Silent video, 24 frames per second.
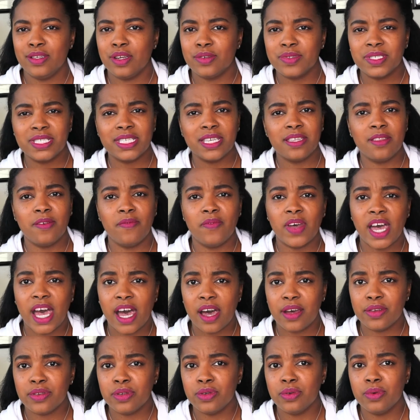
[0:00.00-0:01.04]
see the
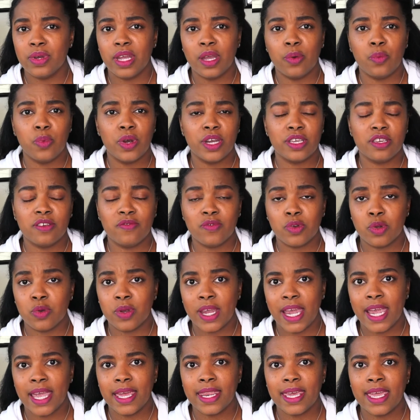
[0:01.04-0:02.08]
value in what you've
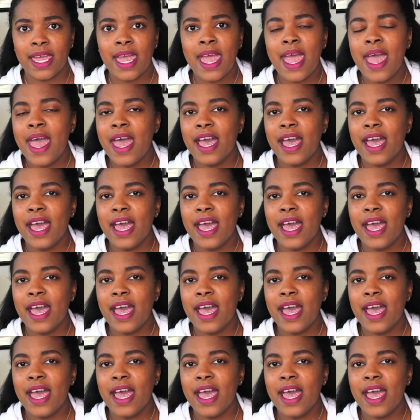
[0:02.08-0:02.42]
created,